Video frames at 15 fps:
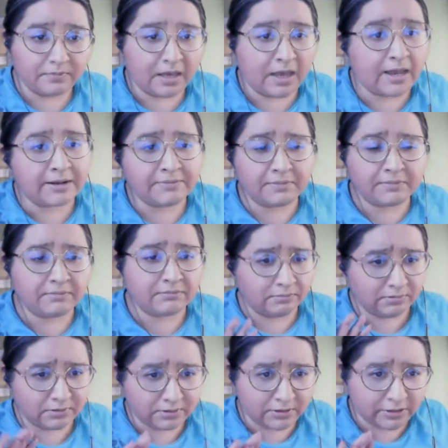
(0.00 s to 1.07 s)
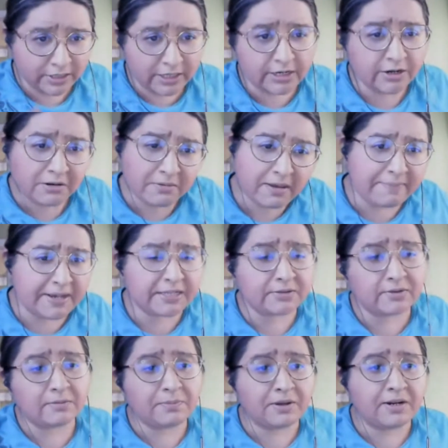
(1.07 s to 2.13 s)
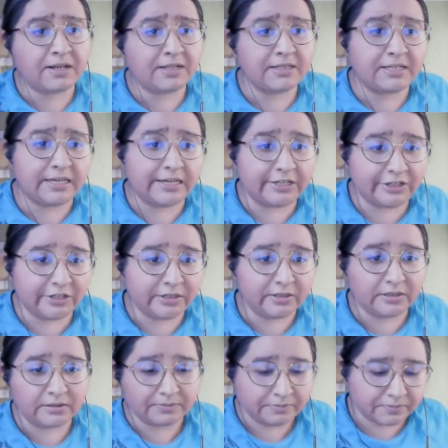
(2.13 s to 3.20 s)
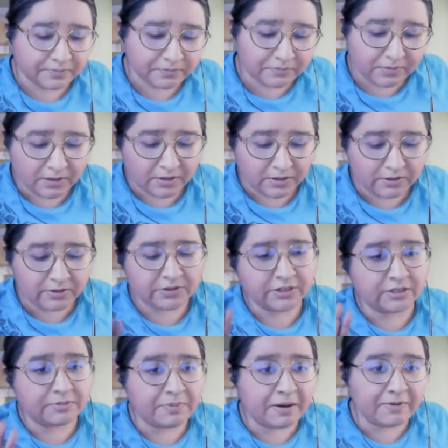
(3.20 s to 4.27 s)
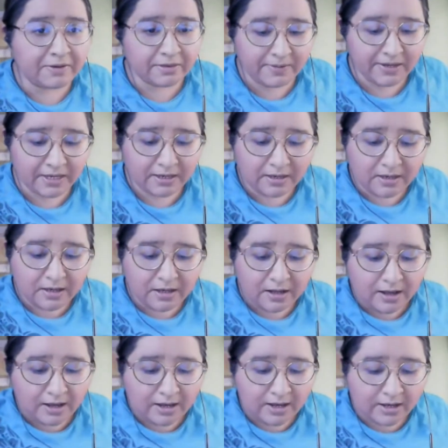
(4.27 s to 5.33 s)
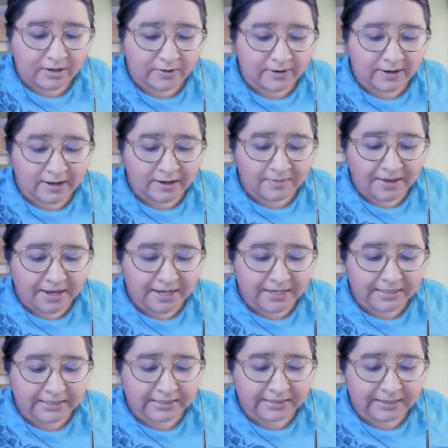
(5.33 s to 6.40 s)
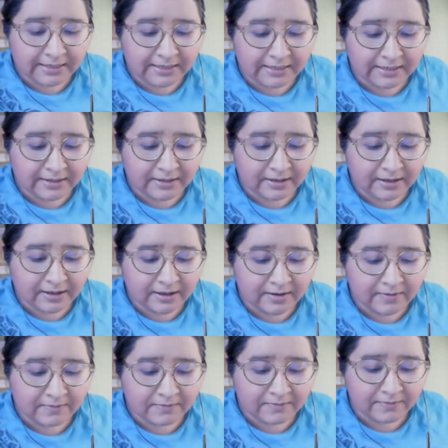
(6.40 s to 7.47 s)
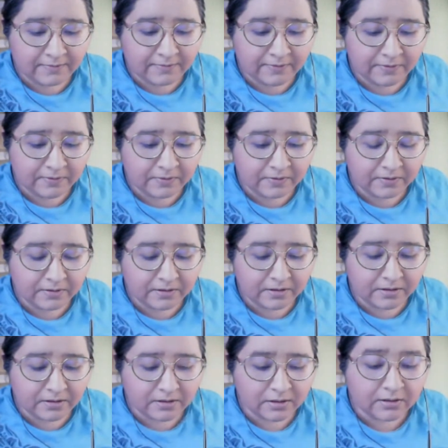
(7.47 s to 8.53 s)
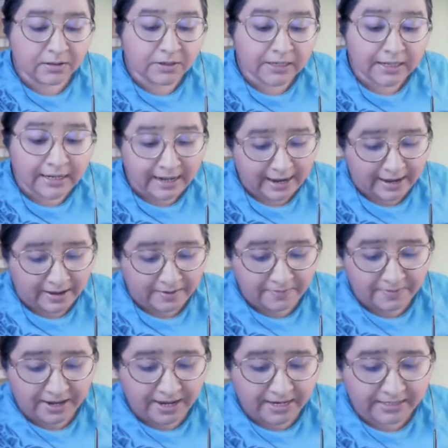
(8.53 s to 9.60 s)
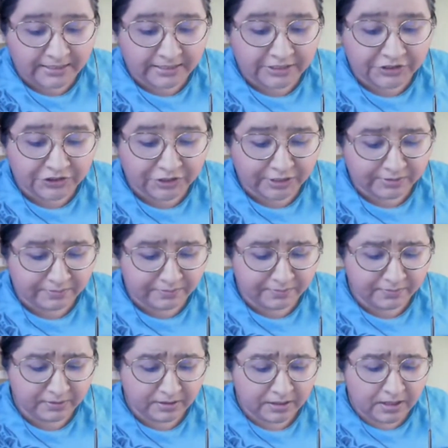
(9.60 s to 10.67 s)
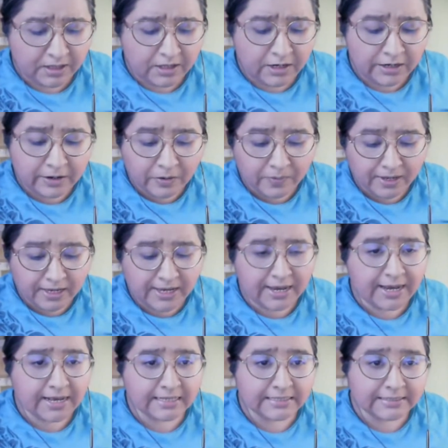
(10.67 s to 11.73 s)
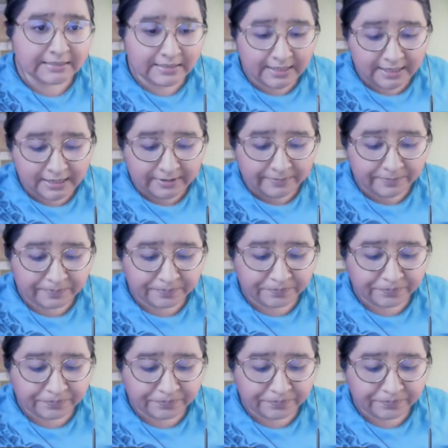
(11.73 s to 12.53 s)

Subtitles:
am going to do my best with pronunciations, so just bear with me. Cream as Sang, Look Nam as Jim, Noe as T,